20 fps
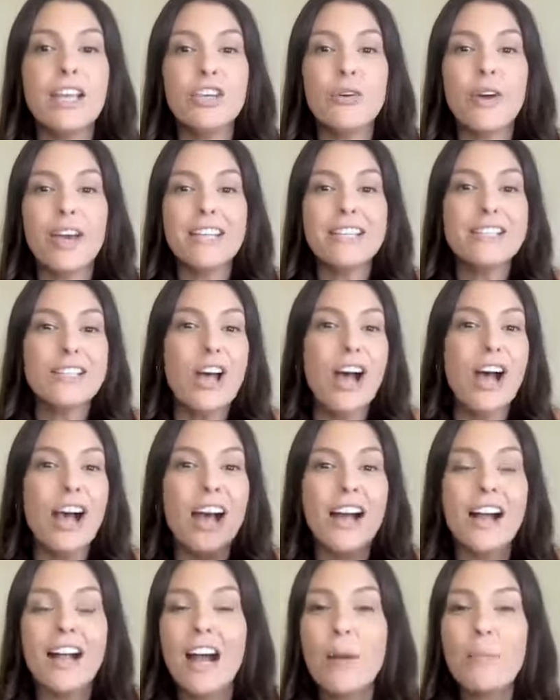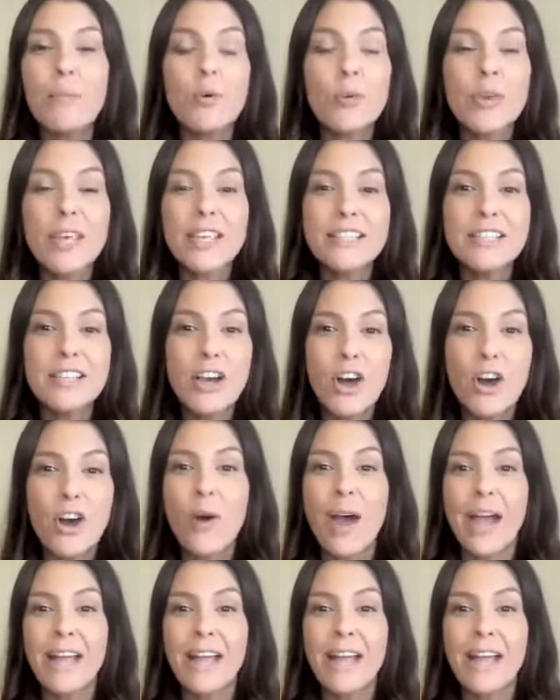you guys saw a couple weeks ago,